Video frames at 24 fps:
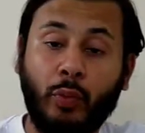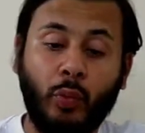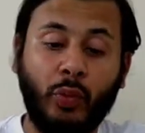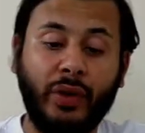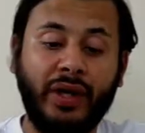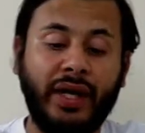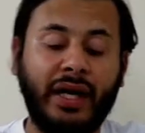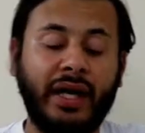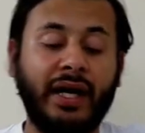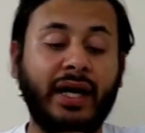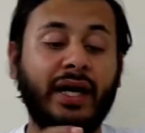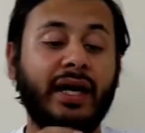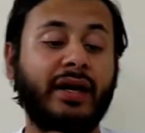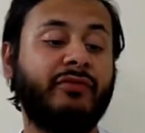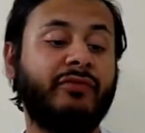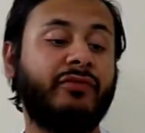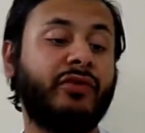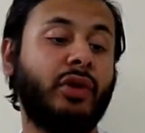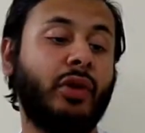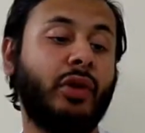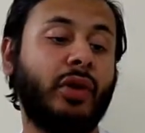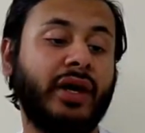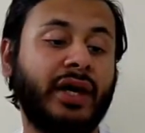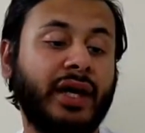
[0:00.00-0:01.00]
we have
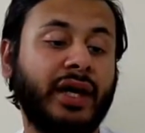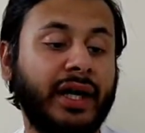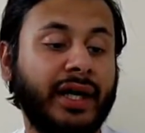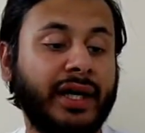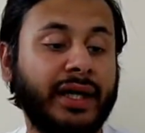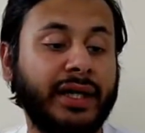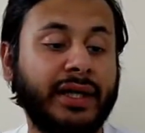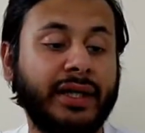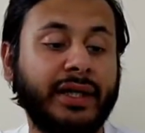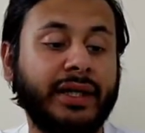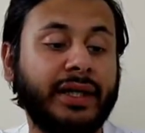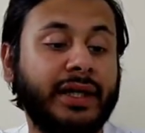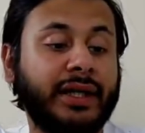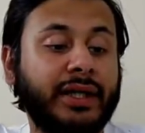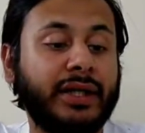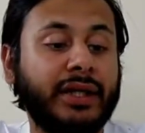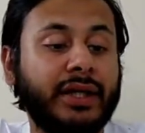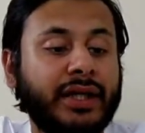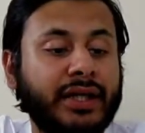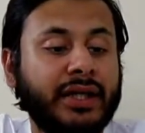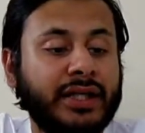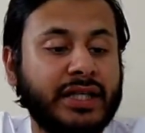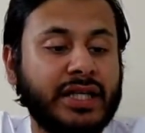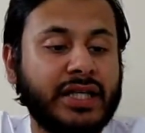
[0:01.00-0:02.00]
got a
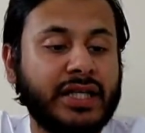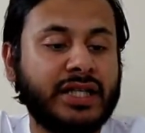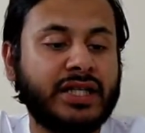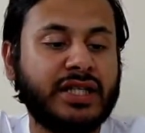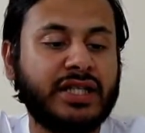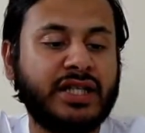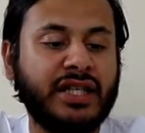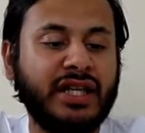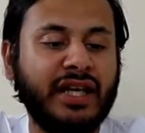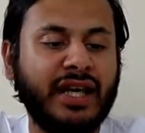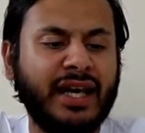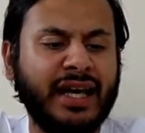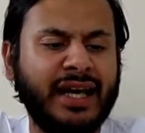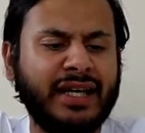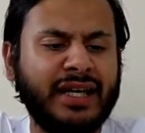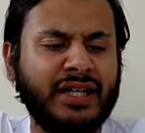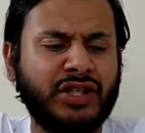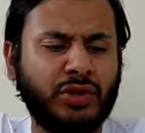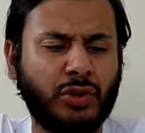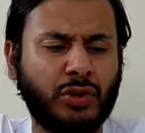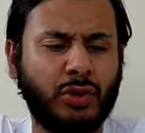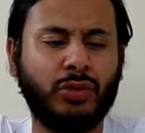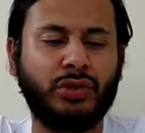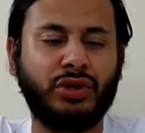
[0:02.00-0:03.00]

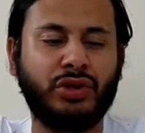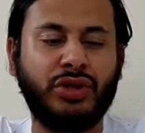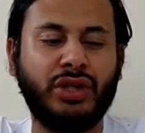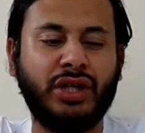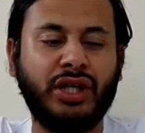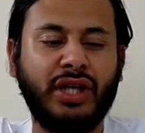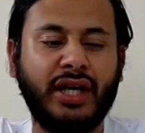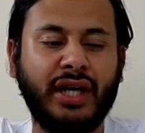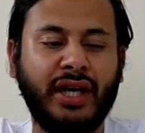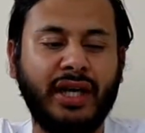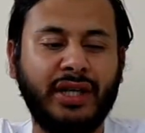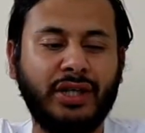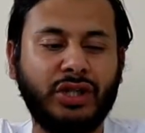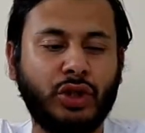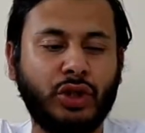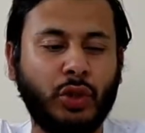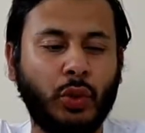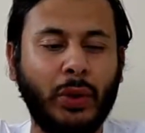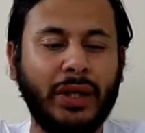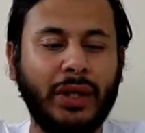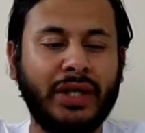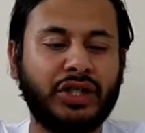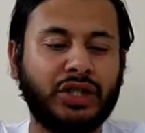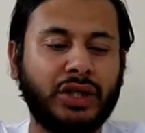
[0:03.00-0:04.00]
CH or GH
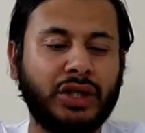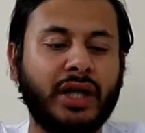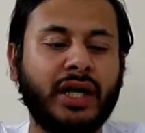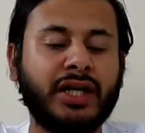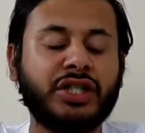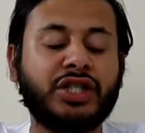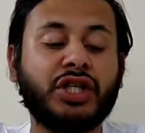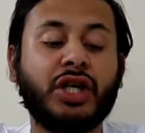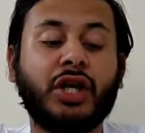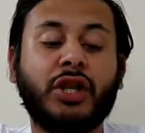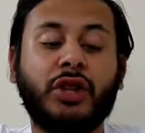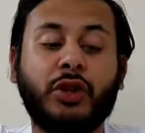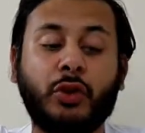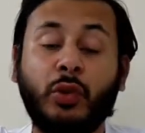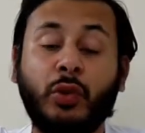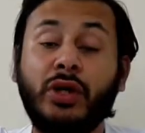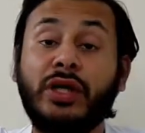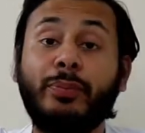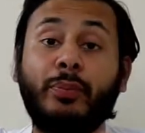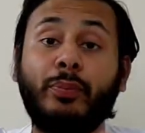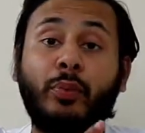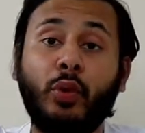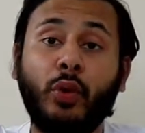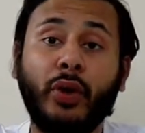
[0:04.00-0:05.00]
quick charge
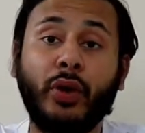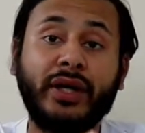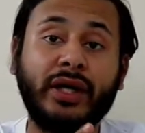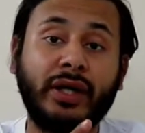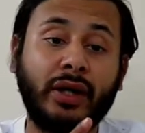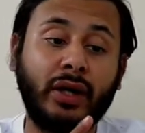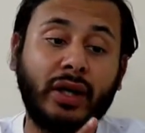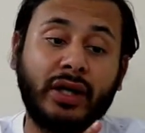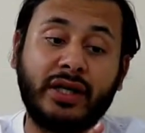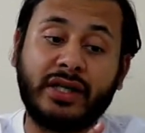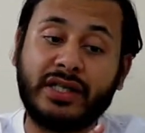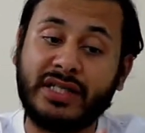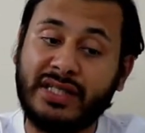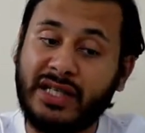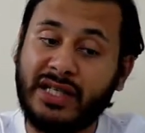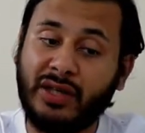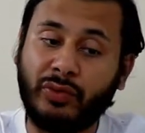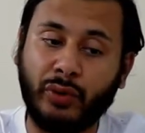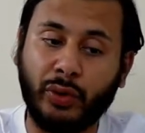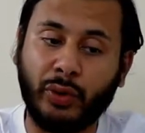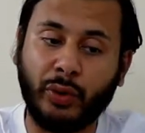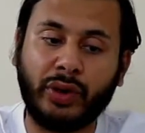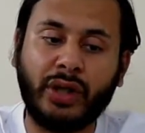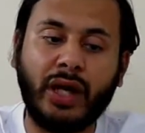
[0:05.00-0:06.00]

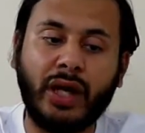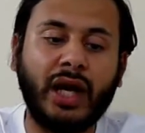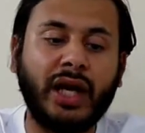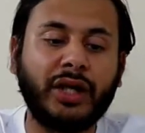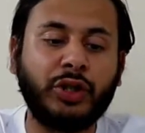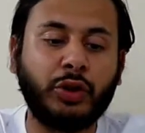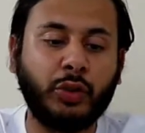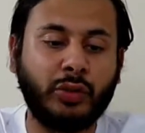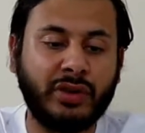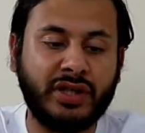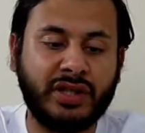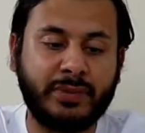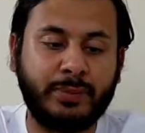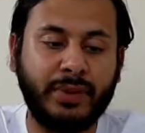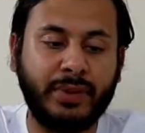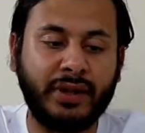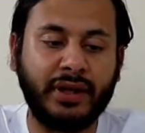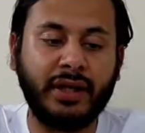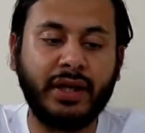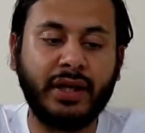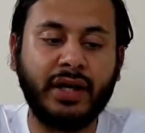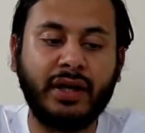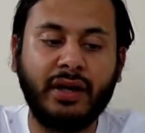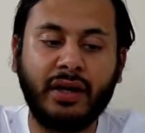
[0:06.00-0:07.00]
3.0 car
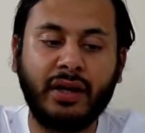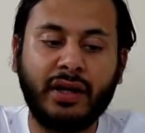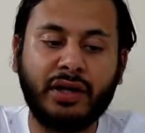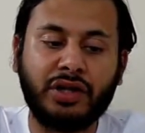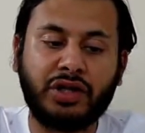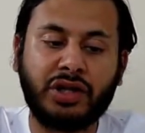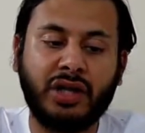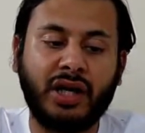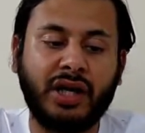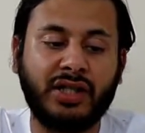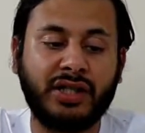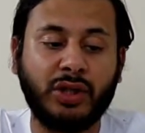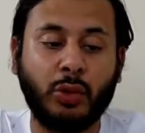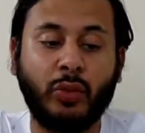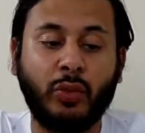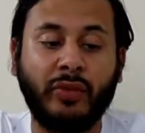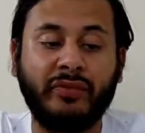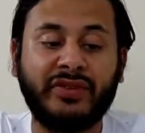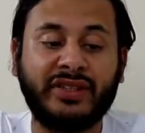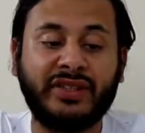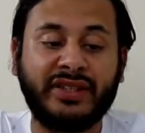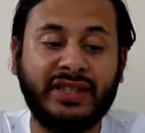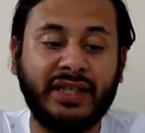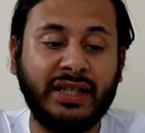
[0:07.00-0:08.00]
USB charger
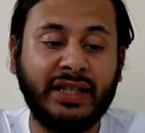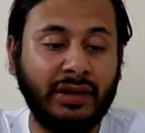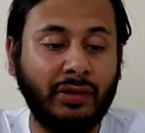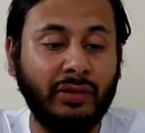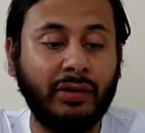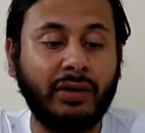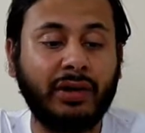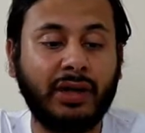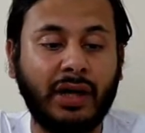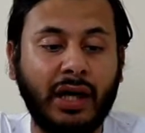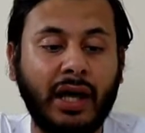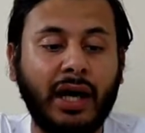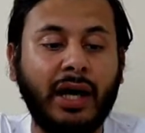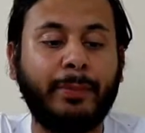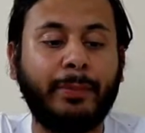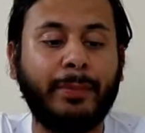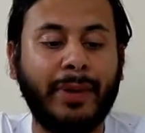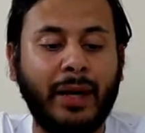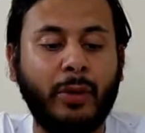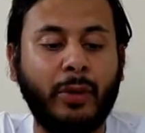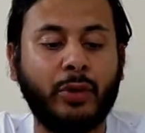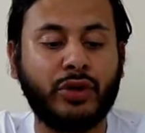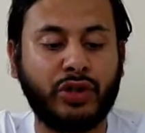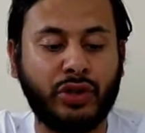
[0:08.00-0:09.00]
with single car
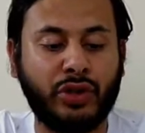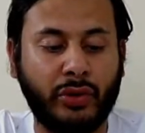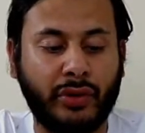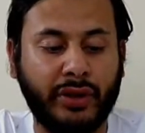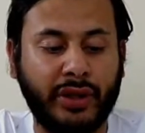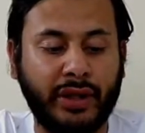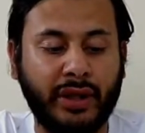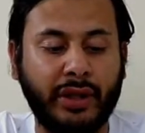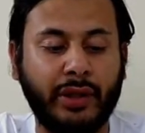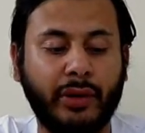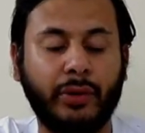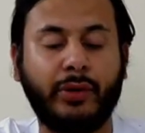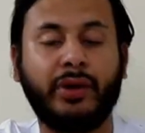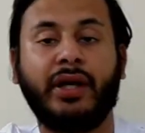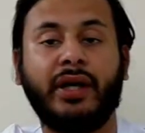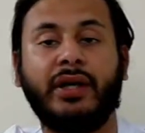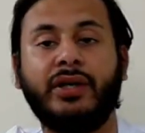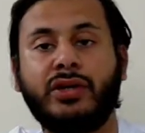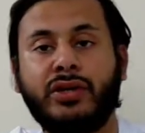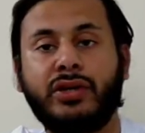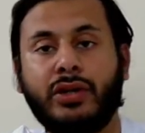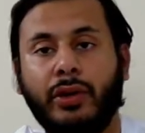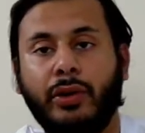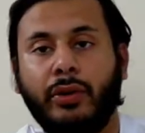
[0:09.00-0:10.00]
power socket. Okay,
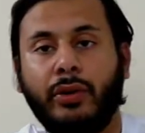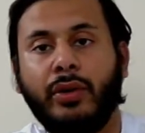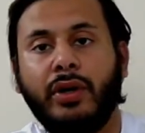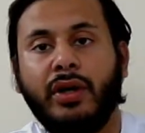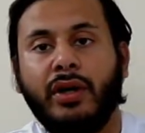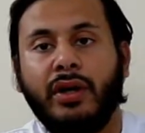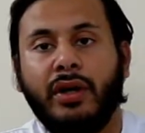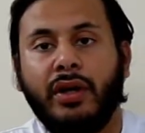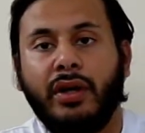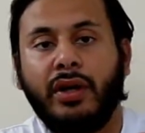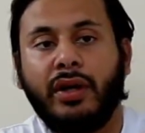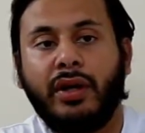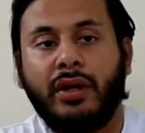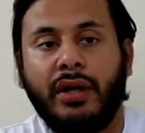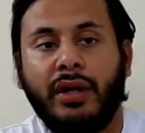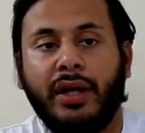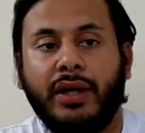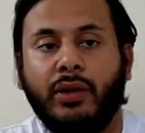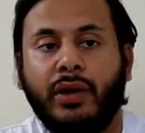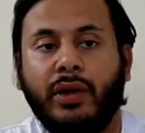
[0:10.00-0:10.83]
so there you